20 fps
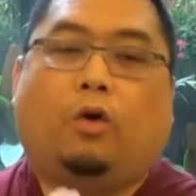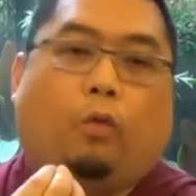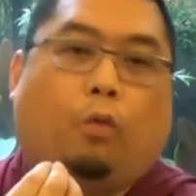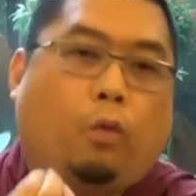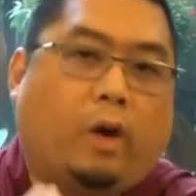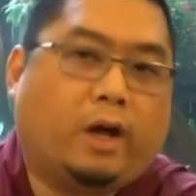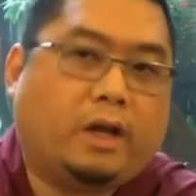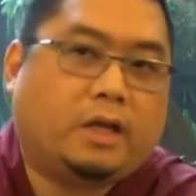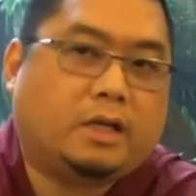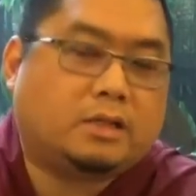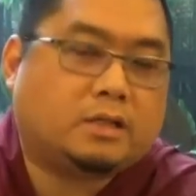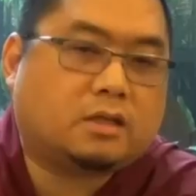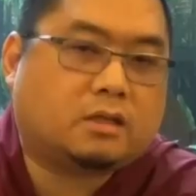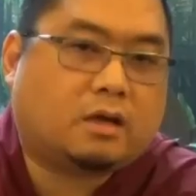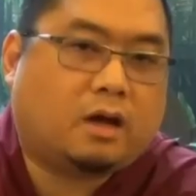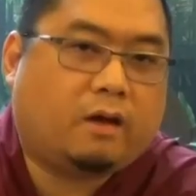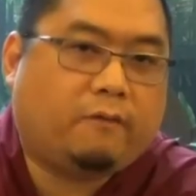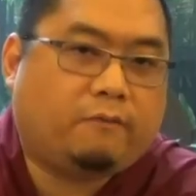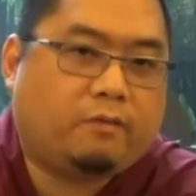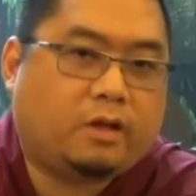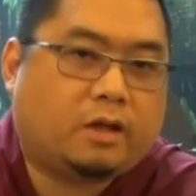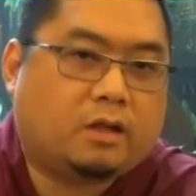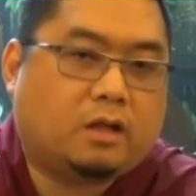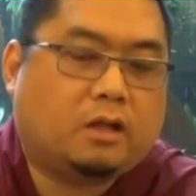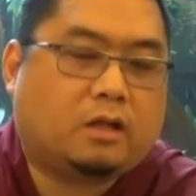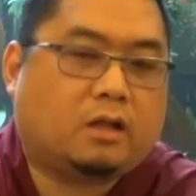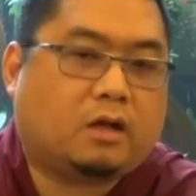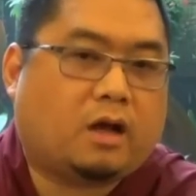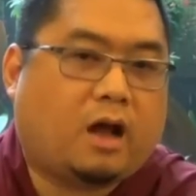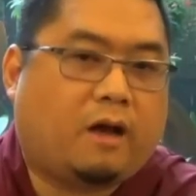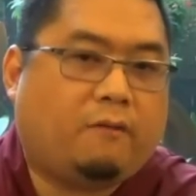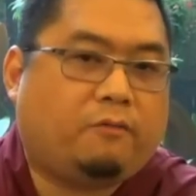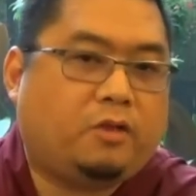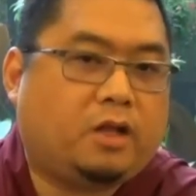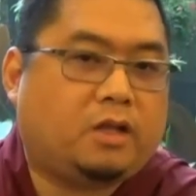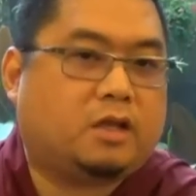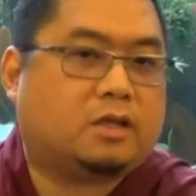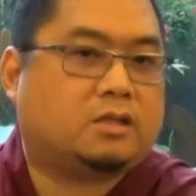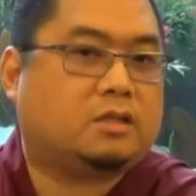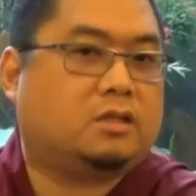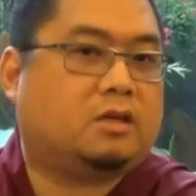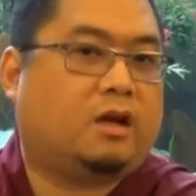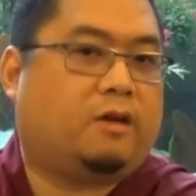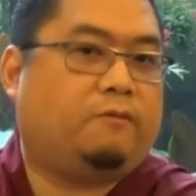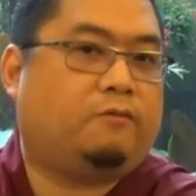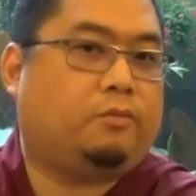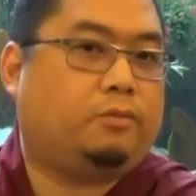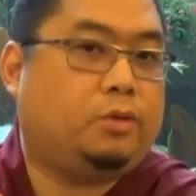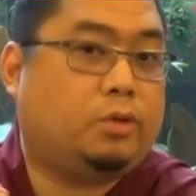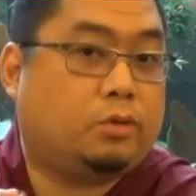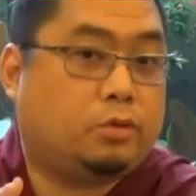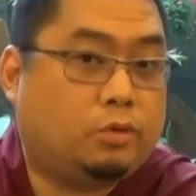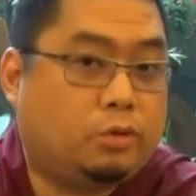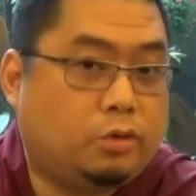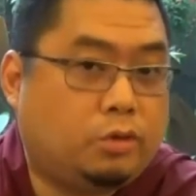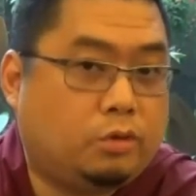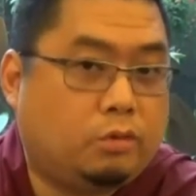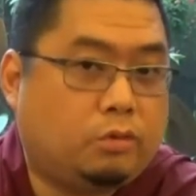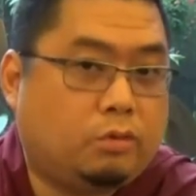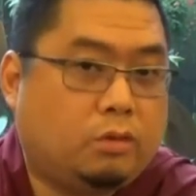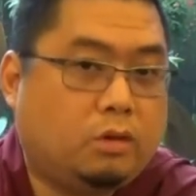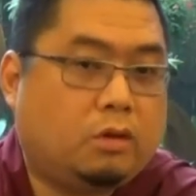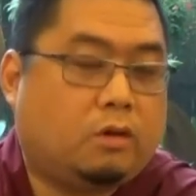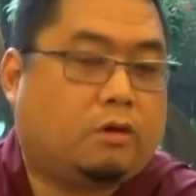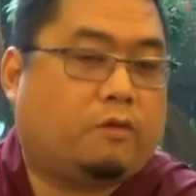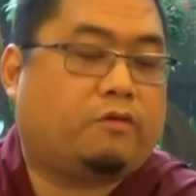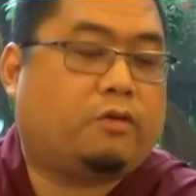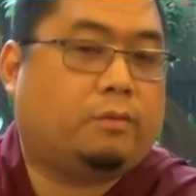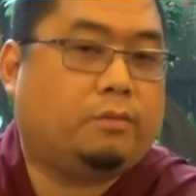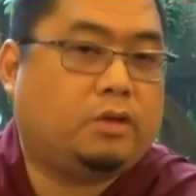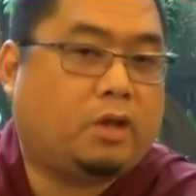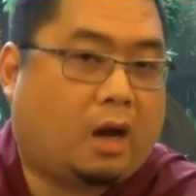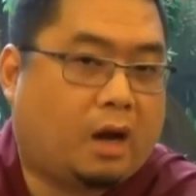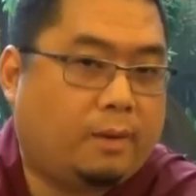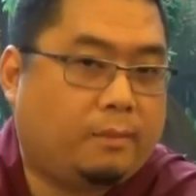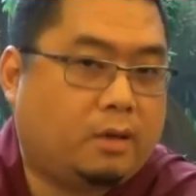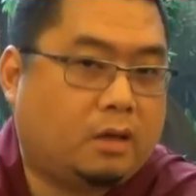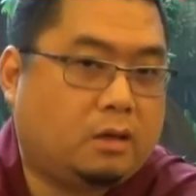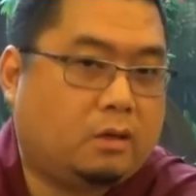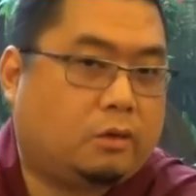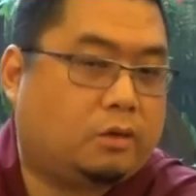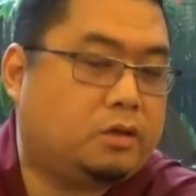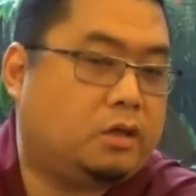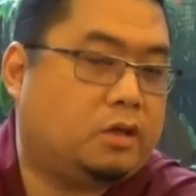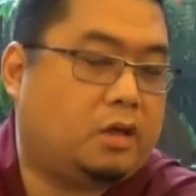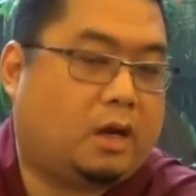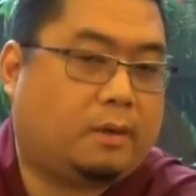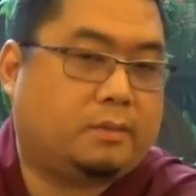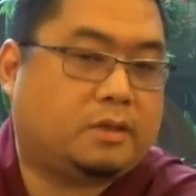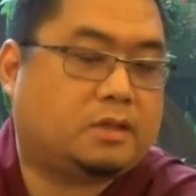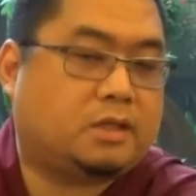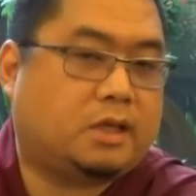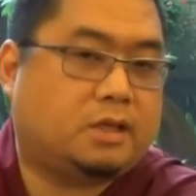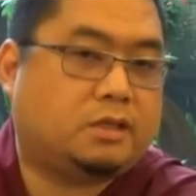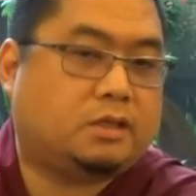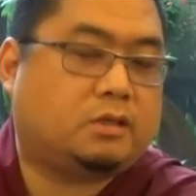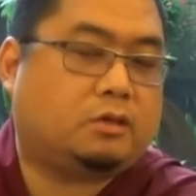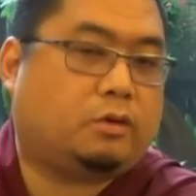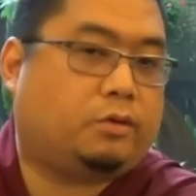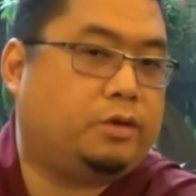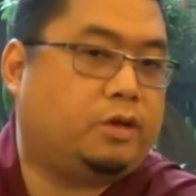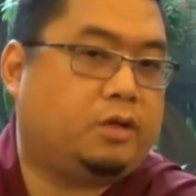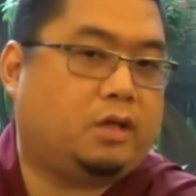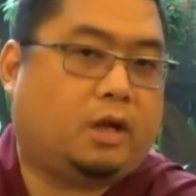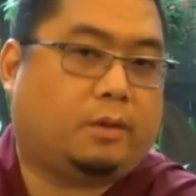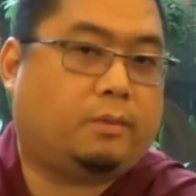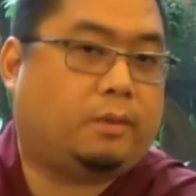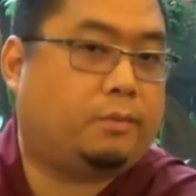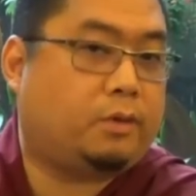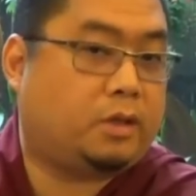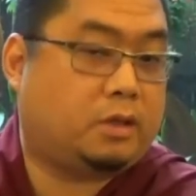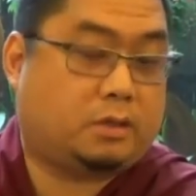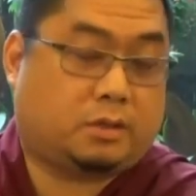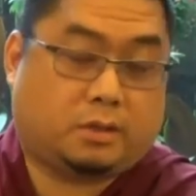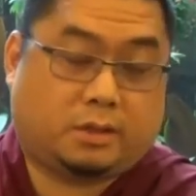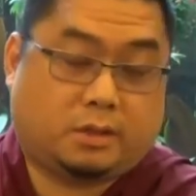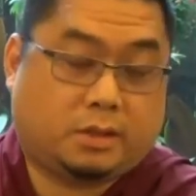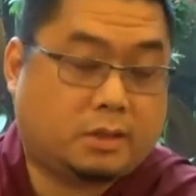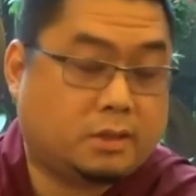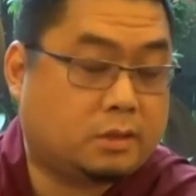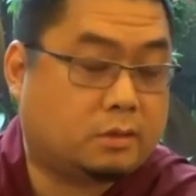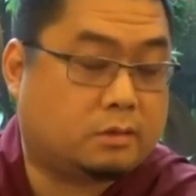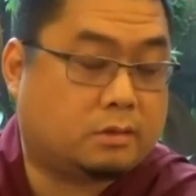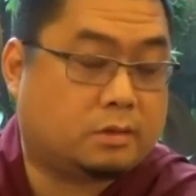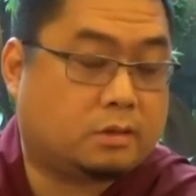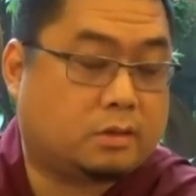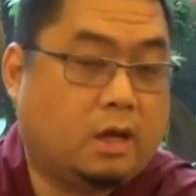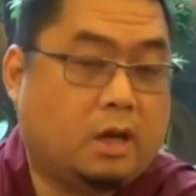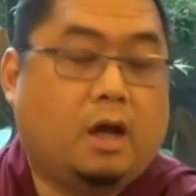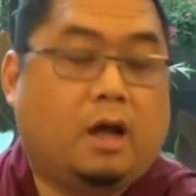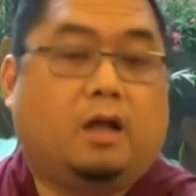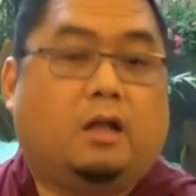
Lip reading: What is the conflict? The conflict doesn't come from your guru or from Dharma or the Dharma center or your Dharma brothers and sisters.